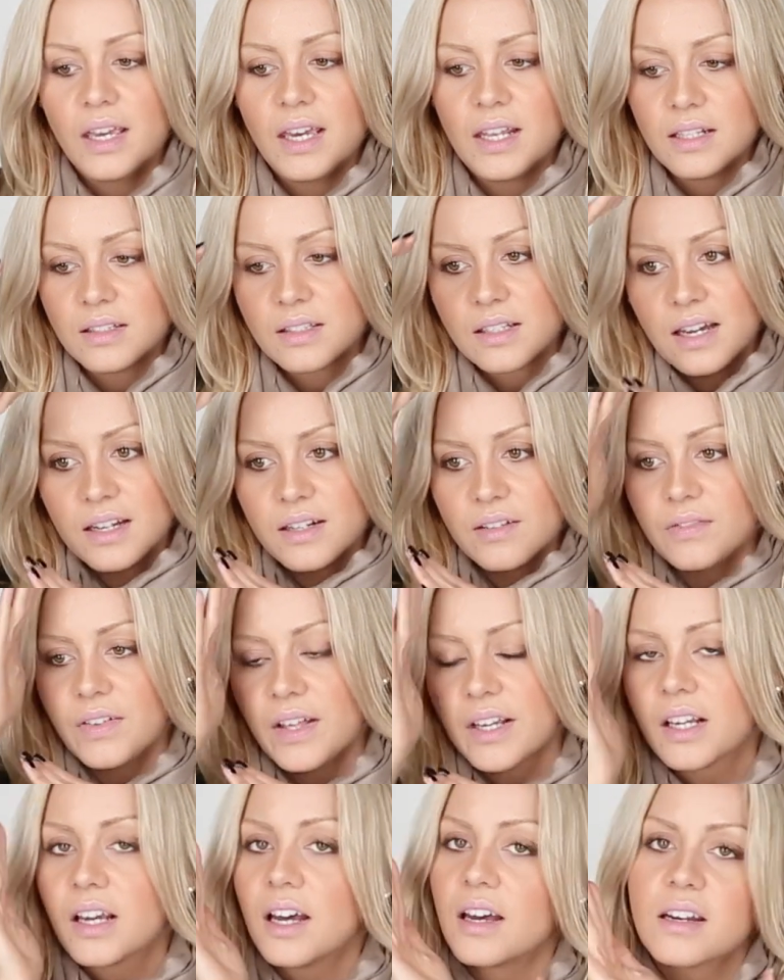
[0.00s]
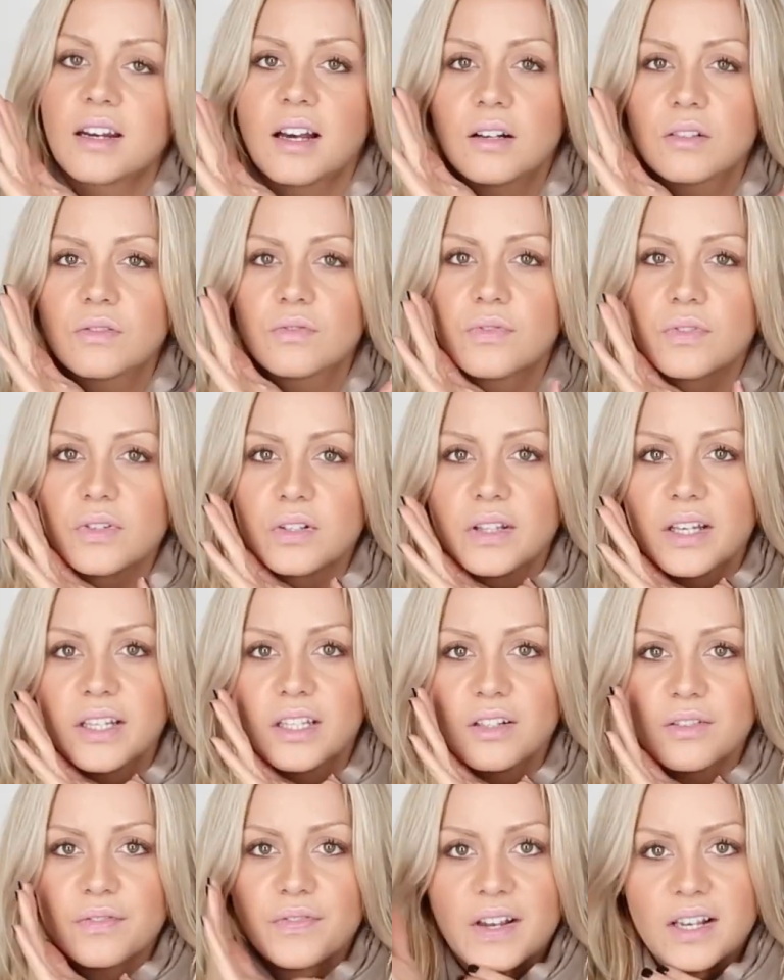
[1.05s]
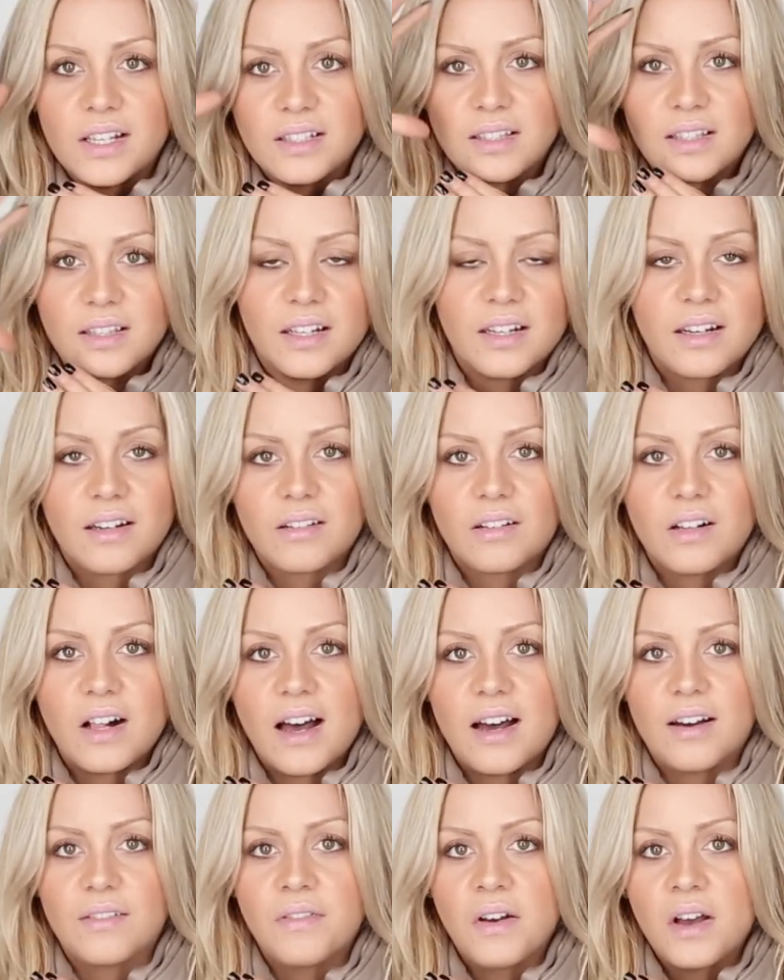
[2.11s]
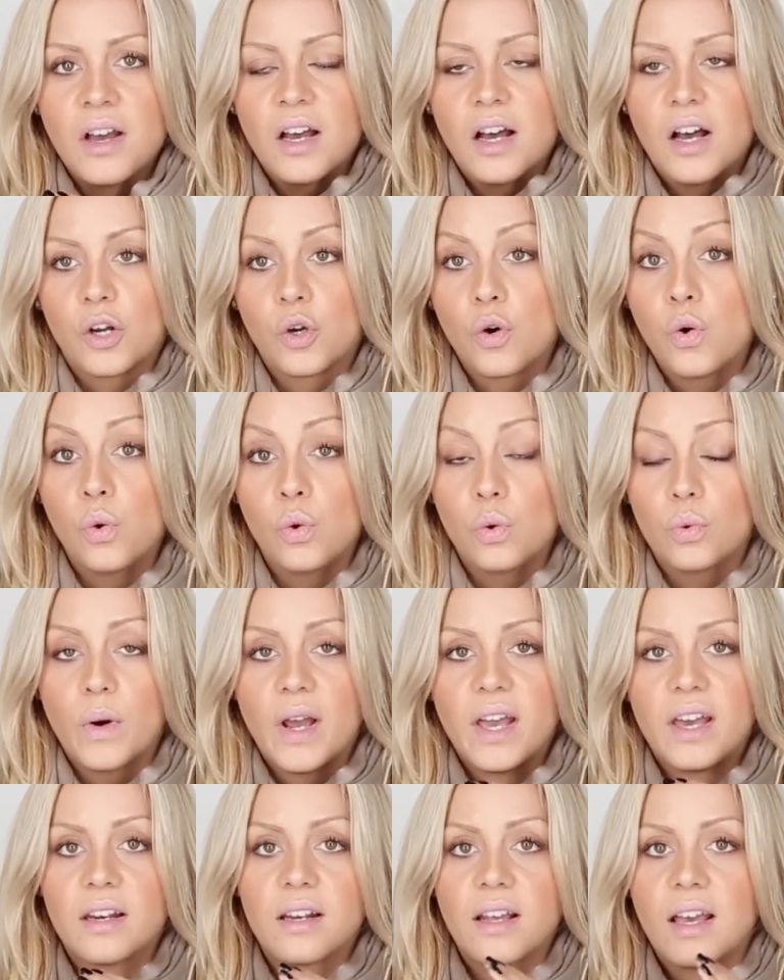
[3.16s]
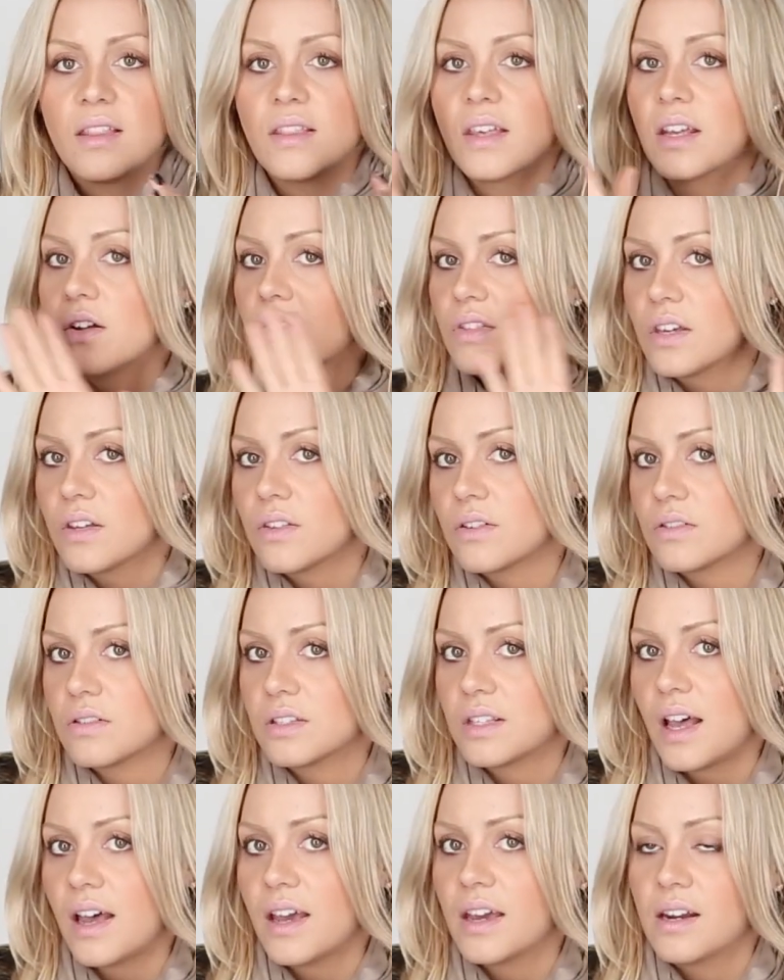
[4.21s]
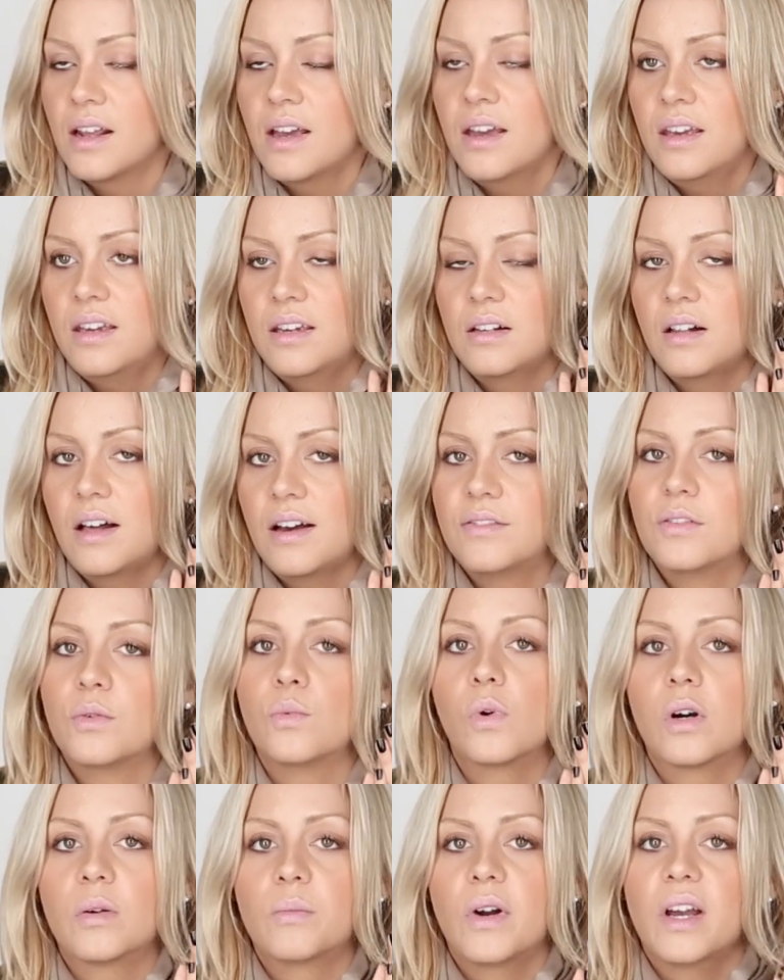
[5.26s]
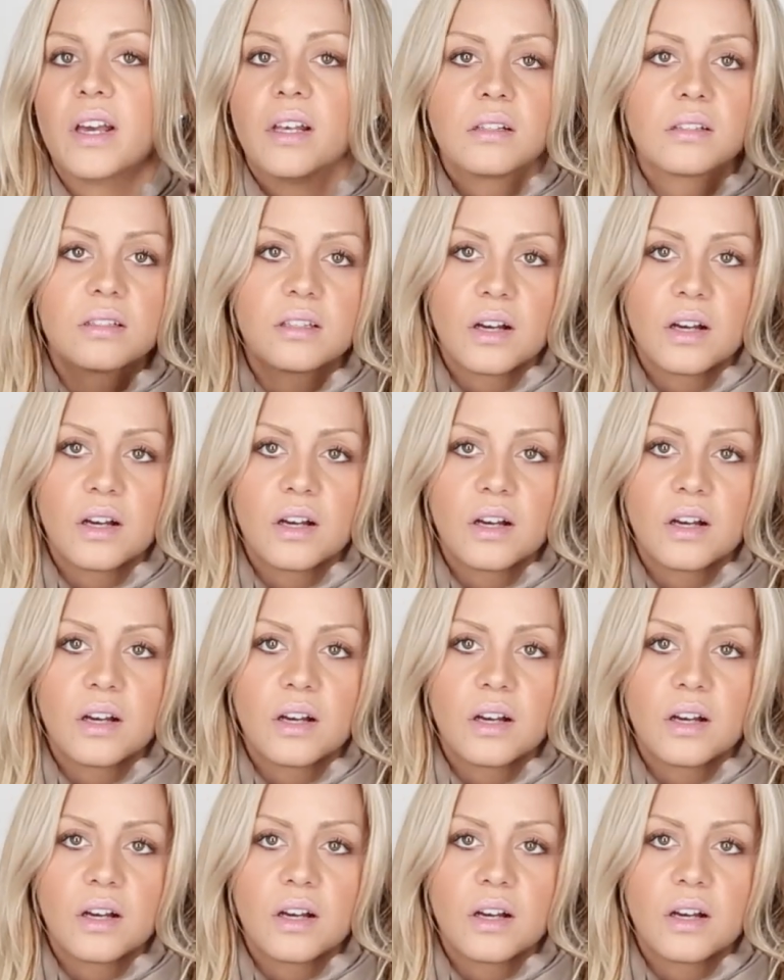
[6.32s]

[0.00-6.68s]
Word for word: and it's kind of like cut out for like your face, and then it'll have a cool red, and then on the other side it'll have a warm red.